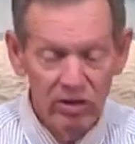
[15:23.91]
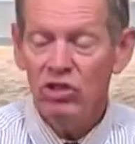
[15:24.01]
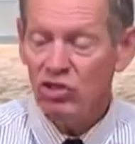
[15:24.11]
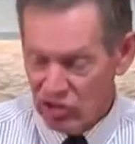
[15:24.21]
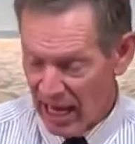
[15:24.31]

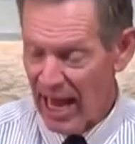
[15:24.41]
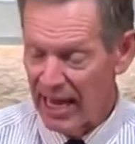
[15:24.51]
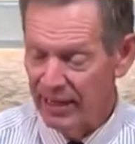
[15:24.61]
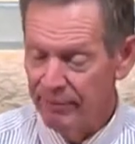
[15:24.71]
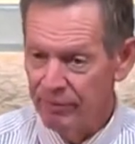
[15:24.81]
to
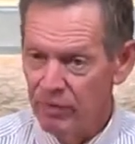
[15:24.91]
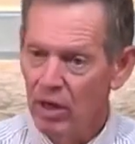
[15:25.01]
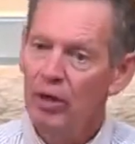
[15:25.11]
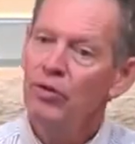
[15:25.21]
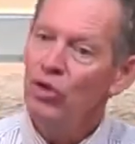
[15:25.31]
say
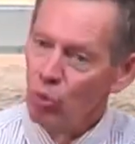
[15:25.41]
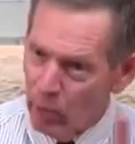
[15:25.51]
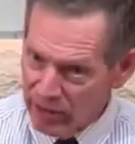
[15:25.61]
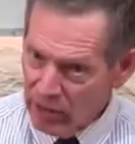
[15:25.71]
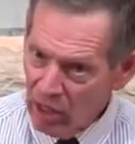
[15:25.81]
you
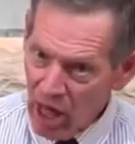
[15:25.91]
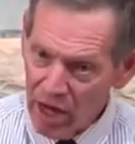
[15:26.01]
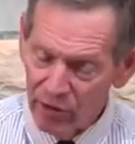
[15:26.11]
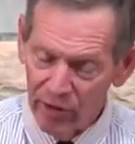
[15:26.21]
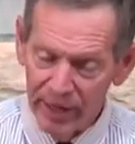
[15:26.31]
win the
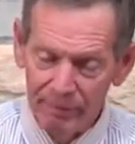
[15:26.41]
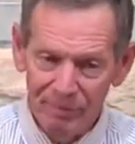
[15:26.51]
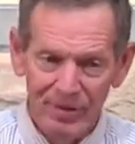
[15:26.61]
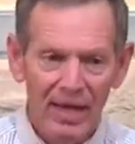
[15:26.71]
lottery